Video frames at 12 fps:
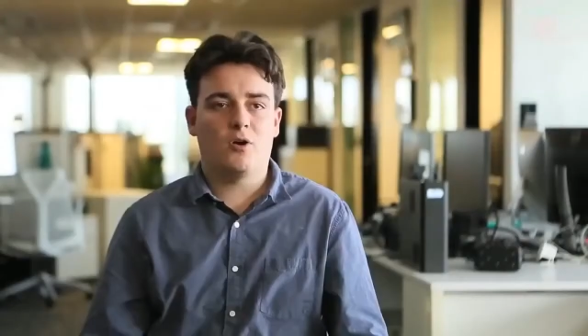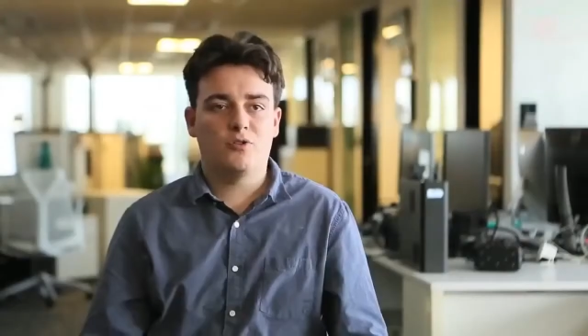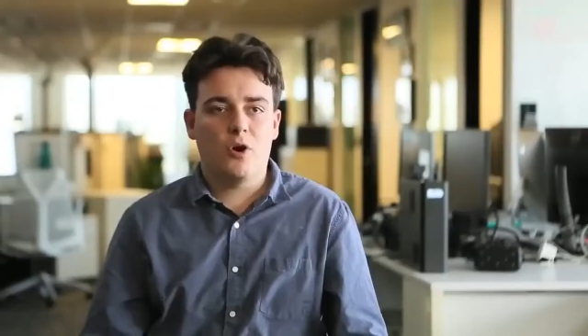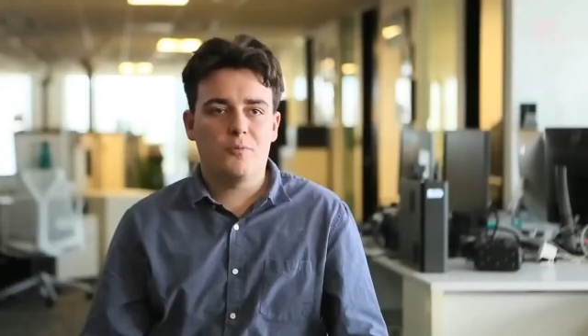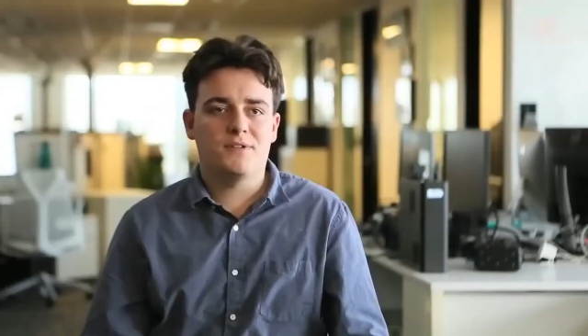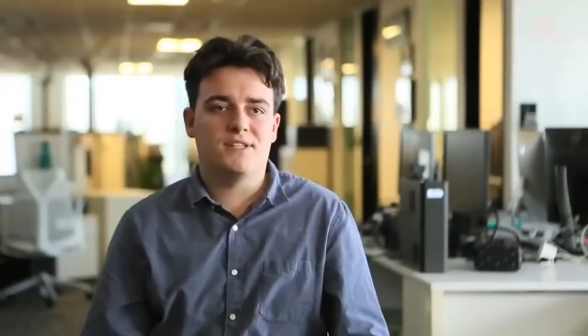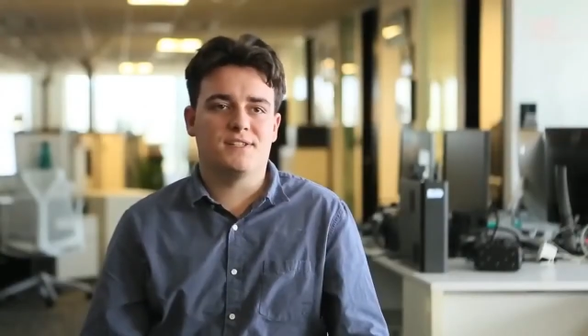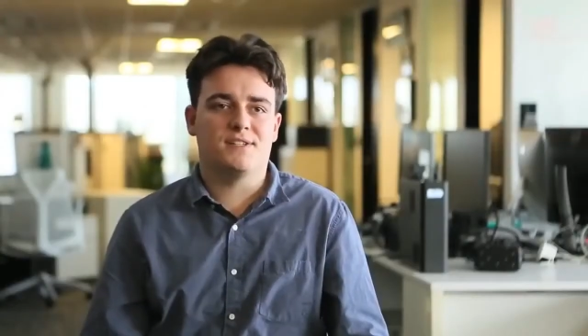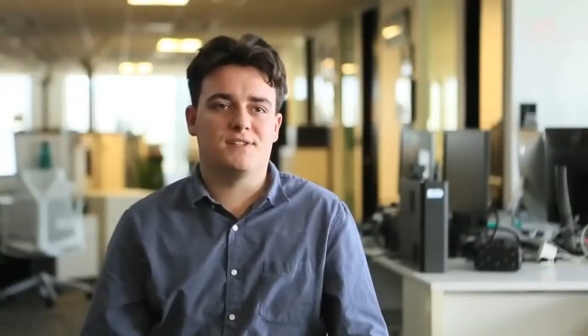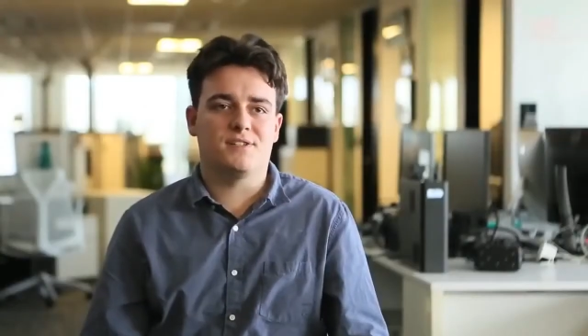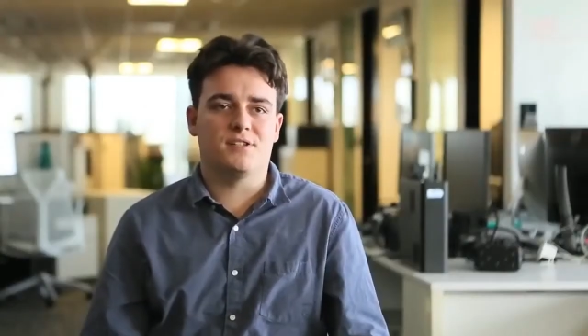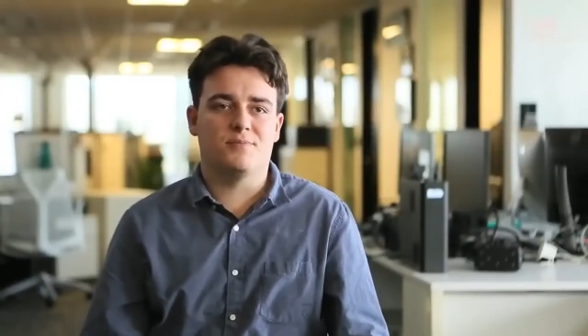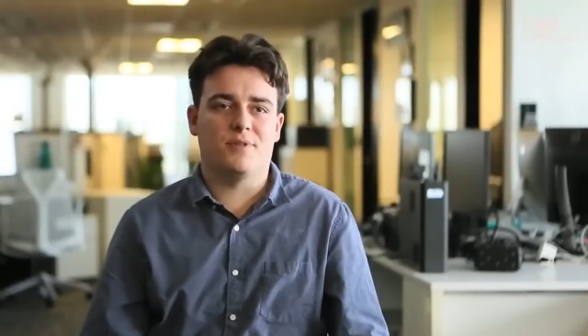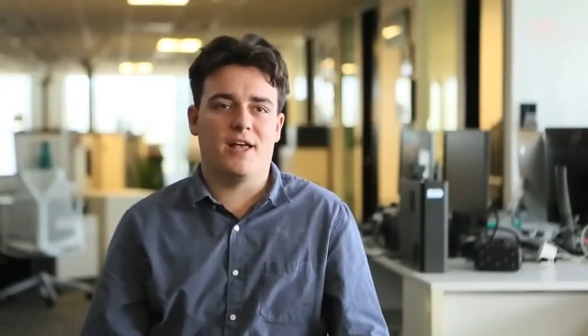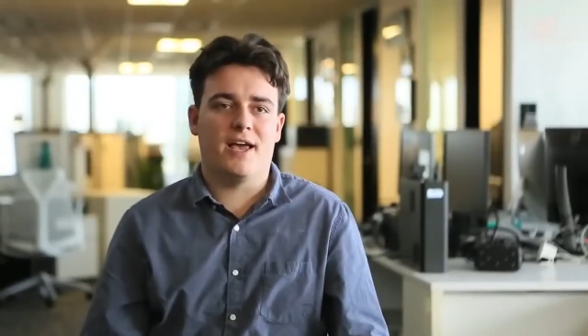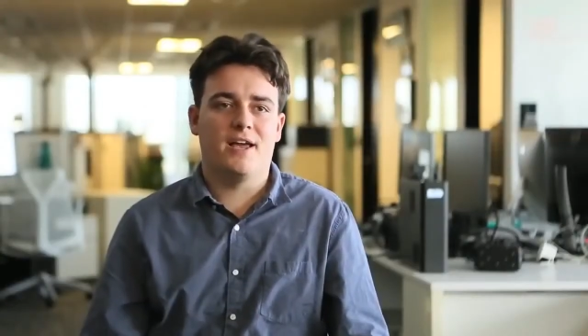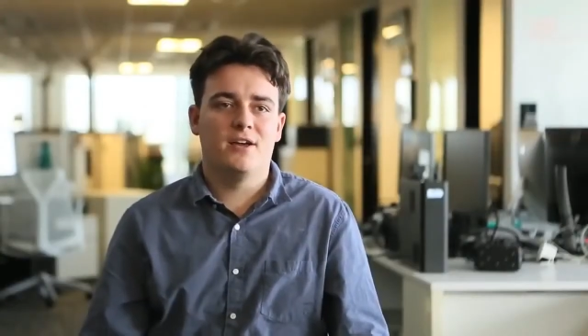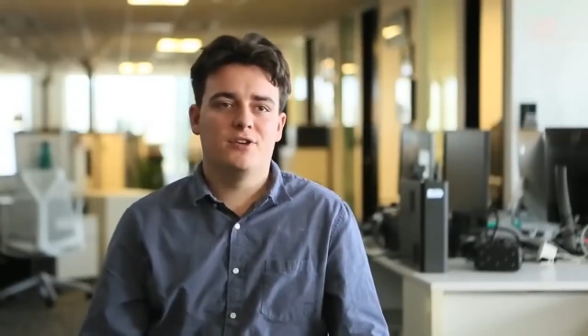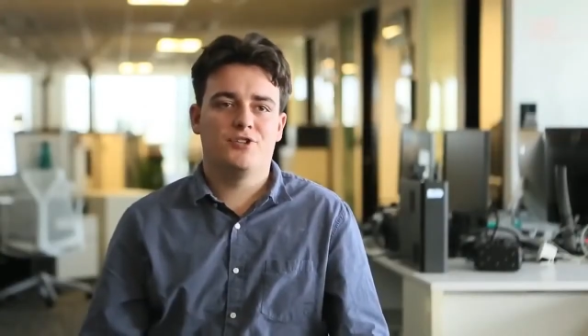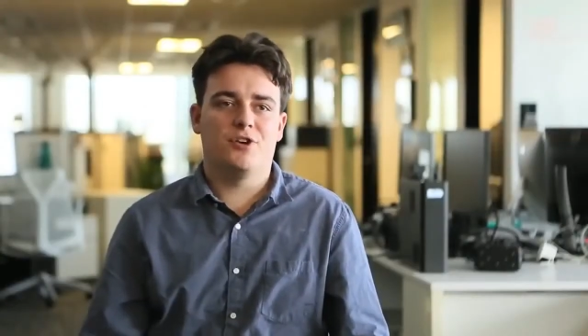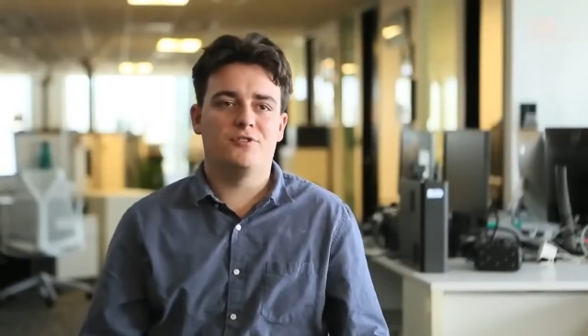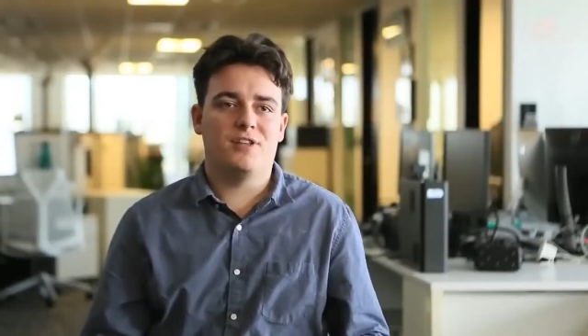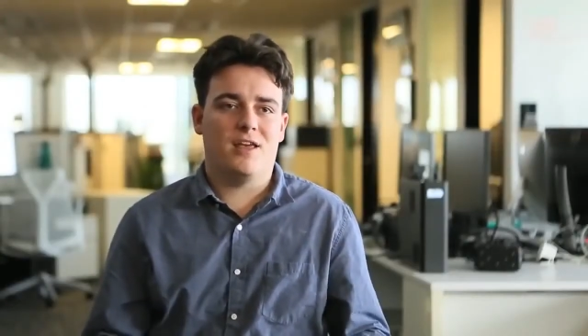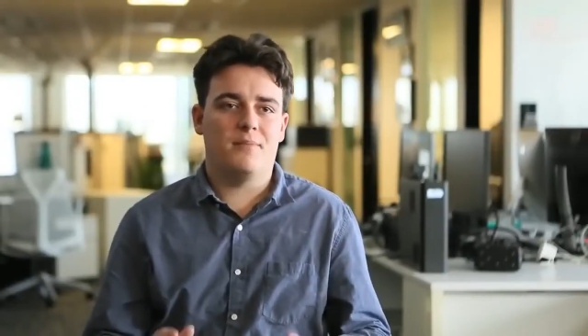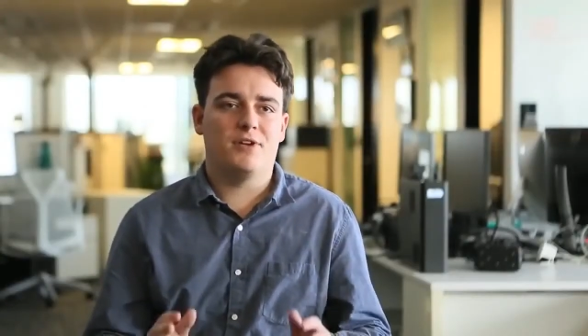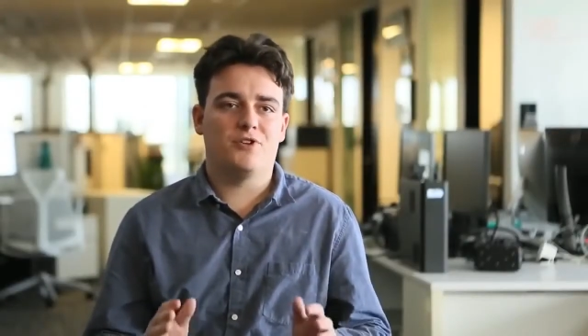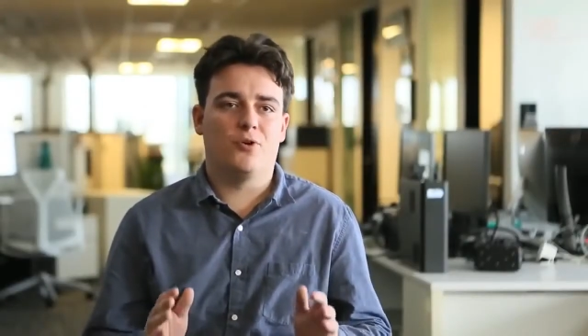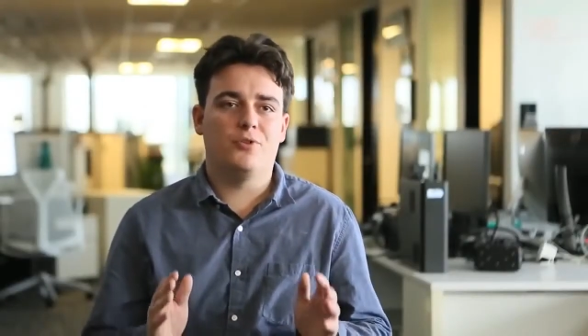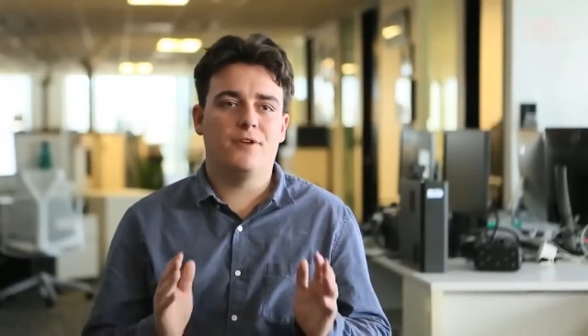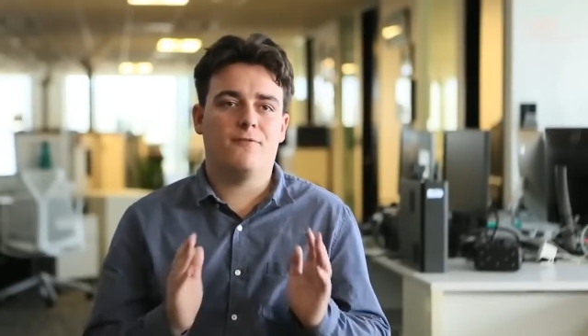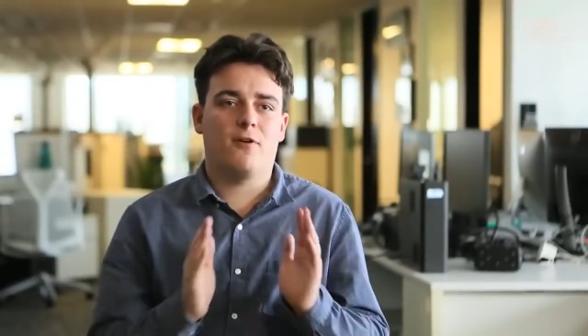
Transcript: Our low persistence display shows an image only